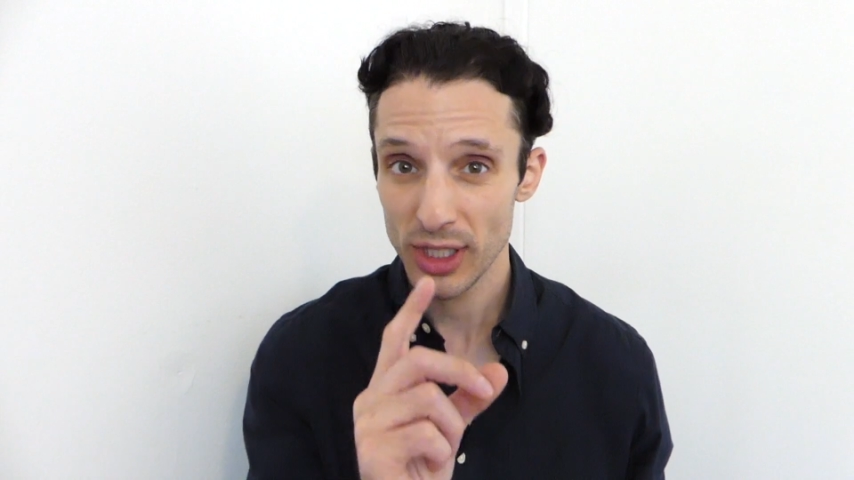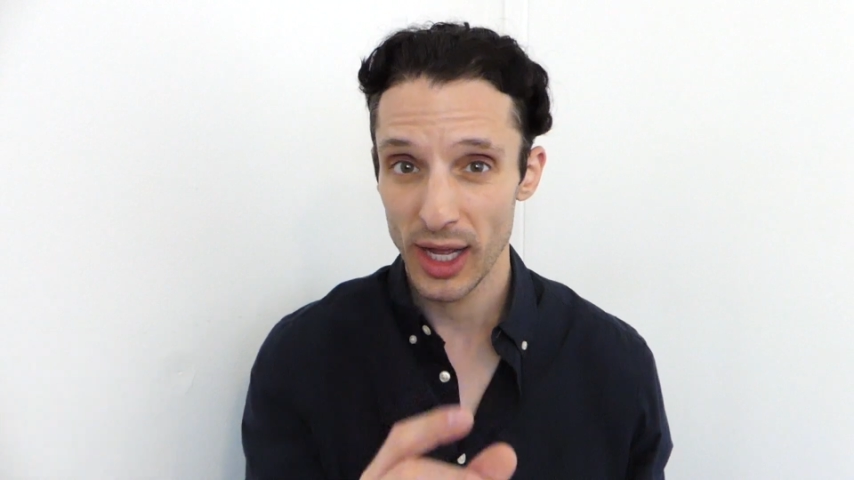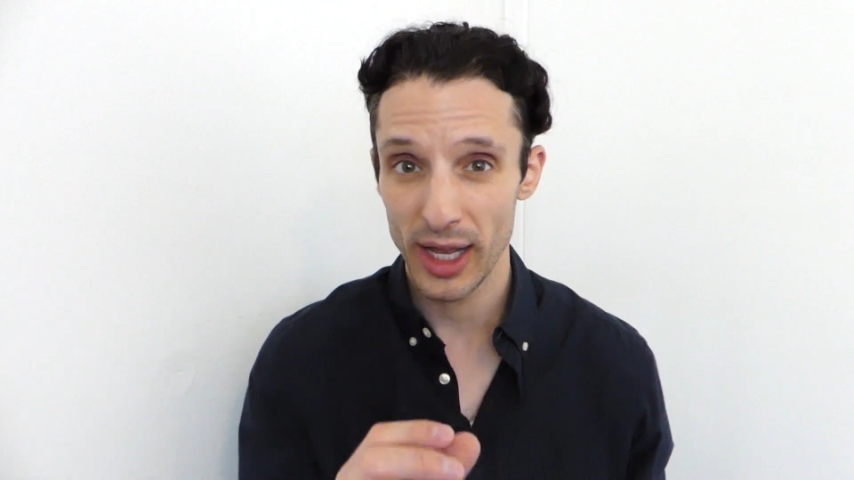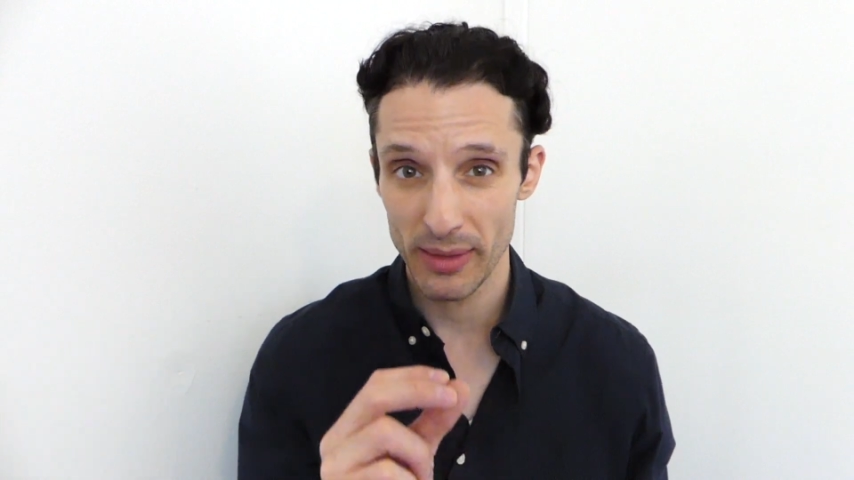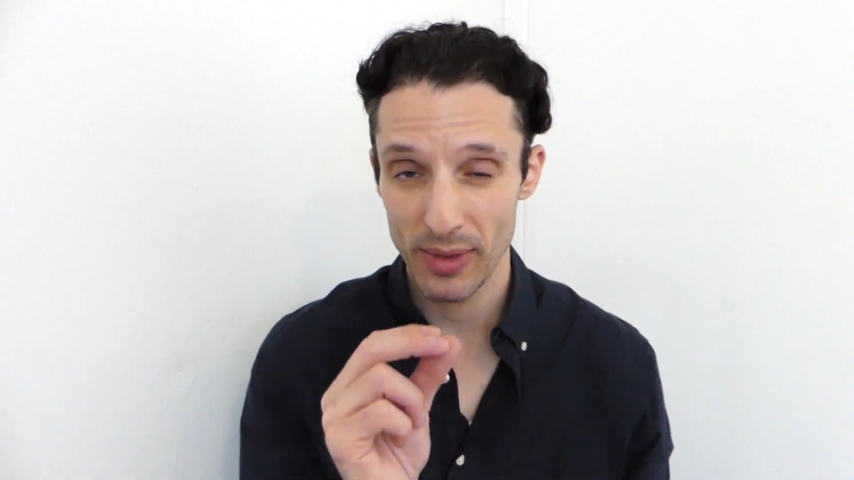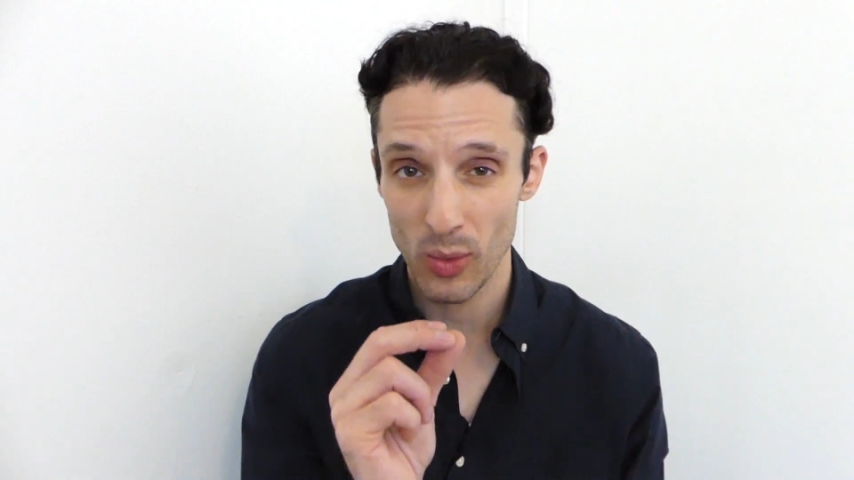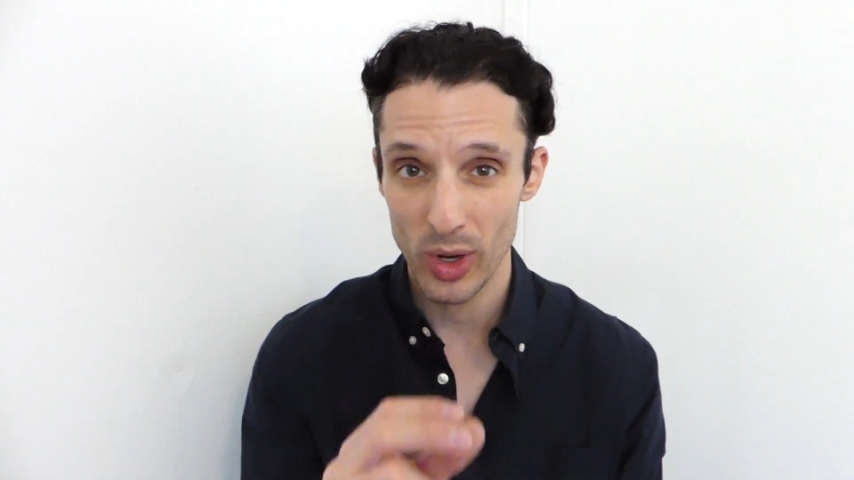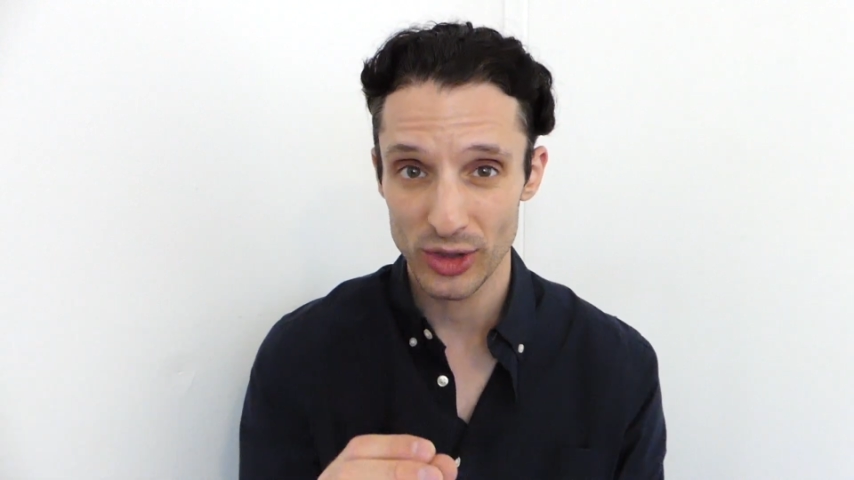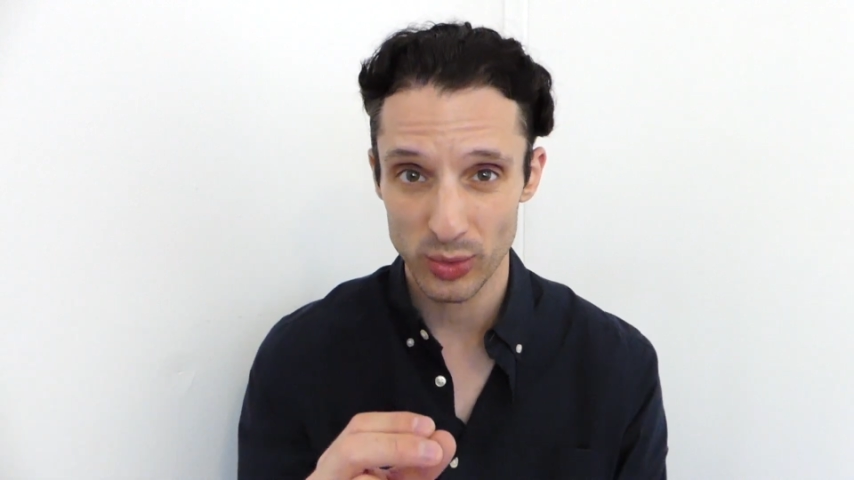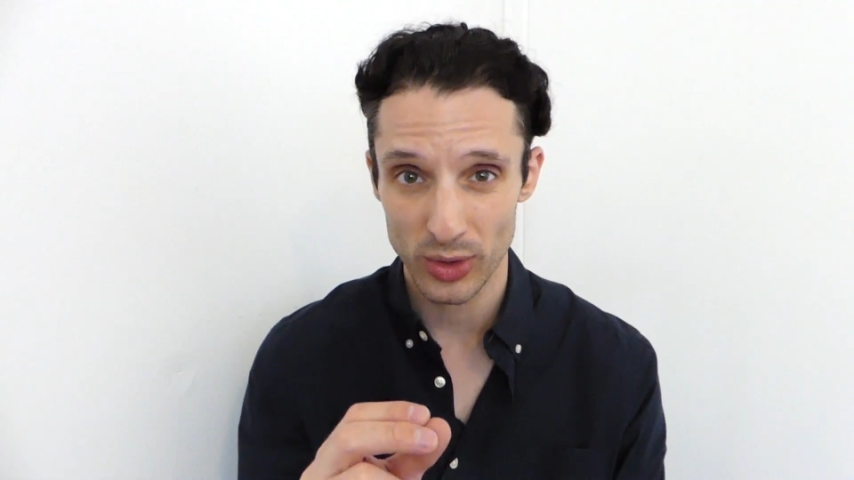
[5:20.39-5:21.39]
time that
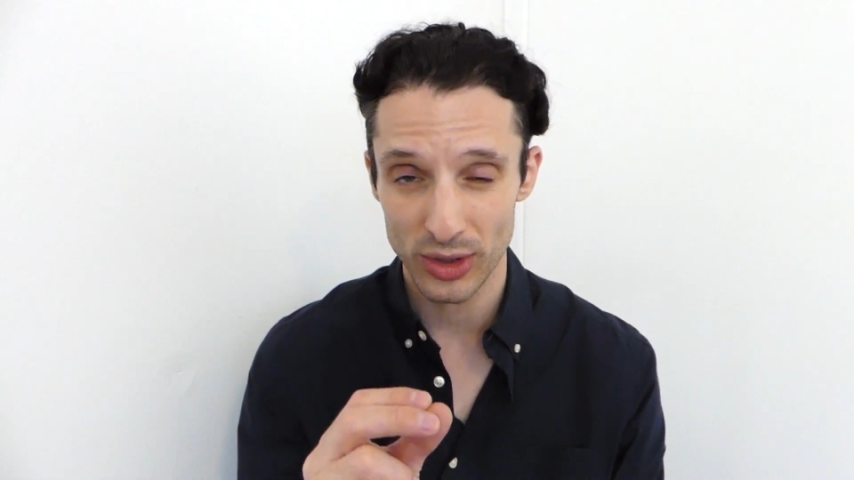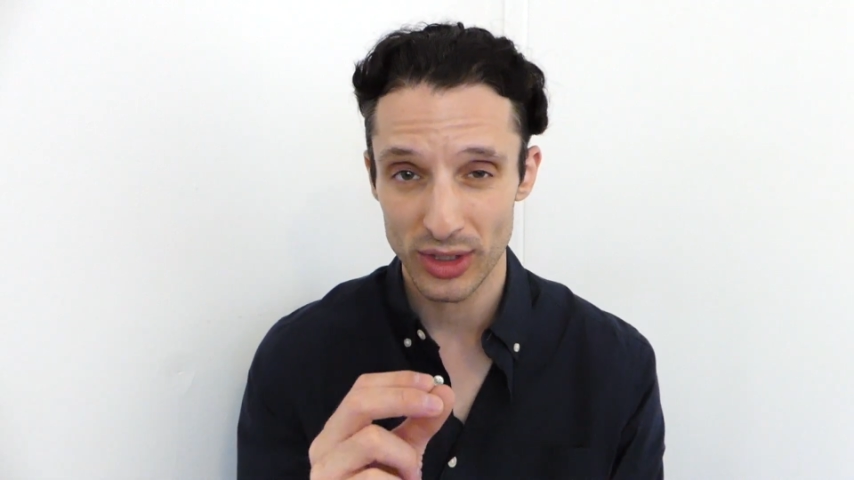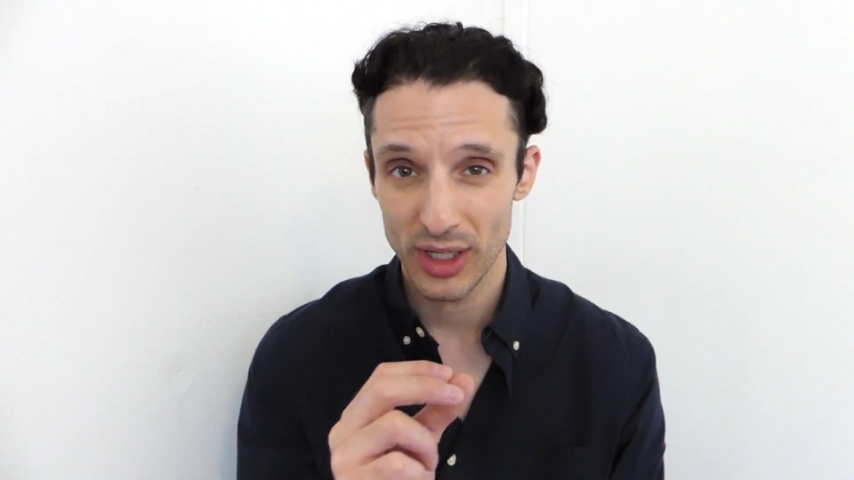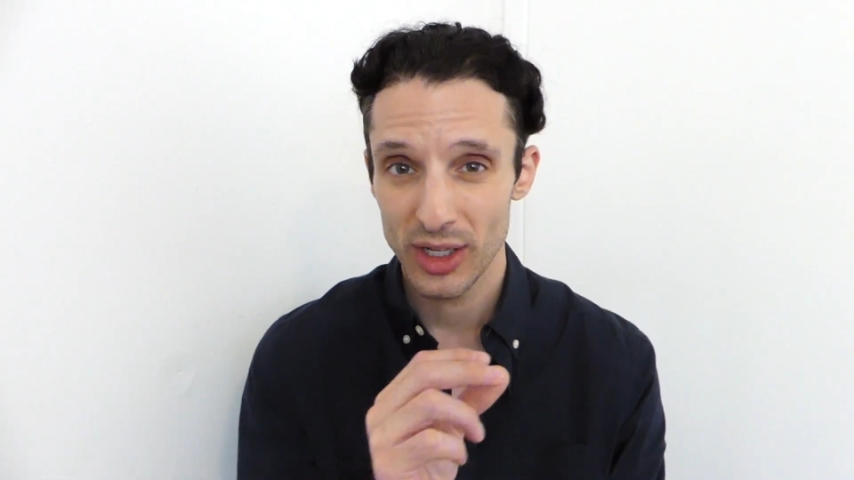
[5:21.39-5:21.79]
Westworld